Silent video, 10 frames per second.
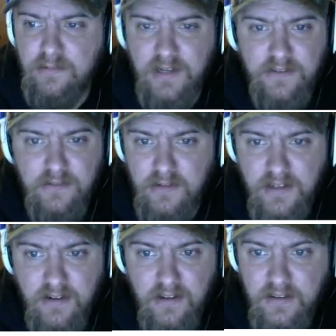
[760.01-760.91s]
or whatever you want
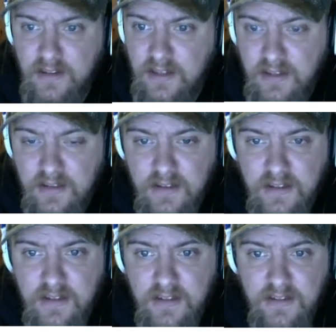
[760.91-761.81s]
to call
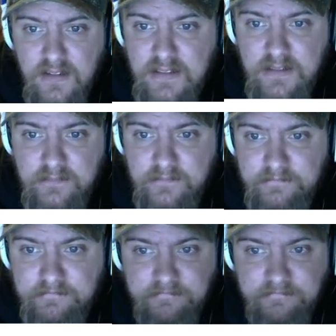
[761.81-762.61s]
it.